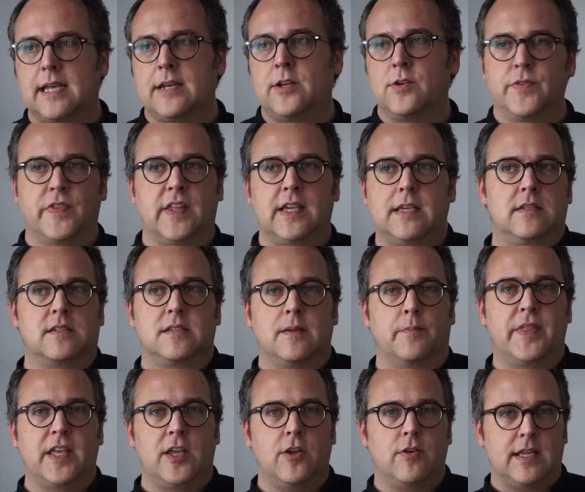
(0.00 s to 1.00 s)
I don't think it's
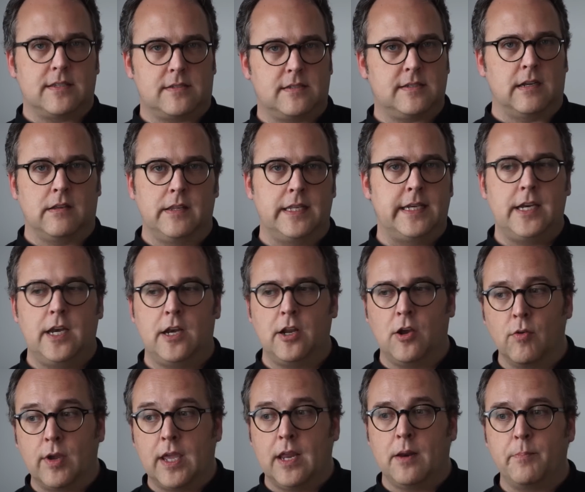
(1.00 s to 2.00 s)
something you necessarily need to
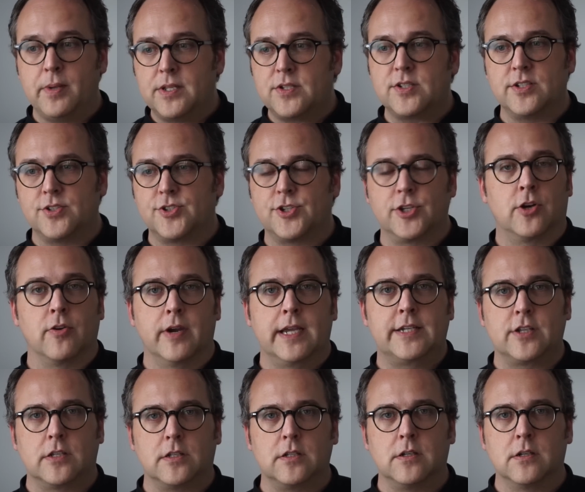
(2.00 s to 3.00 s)
go get a business degree
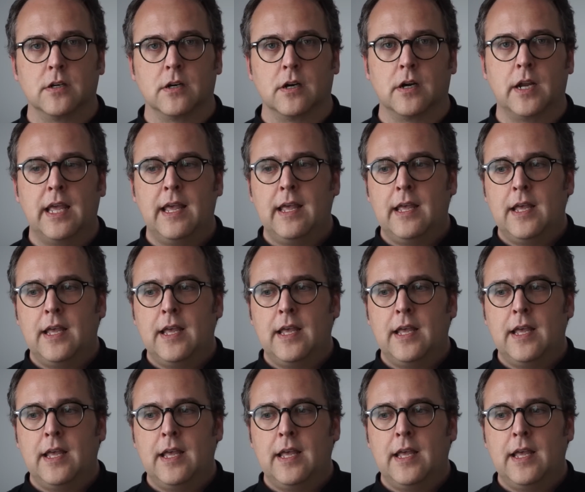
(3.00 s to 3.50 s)
to learn,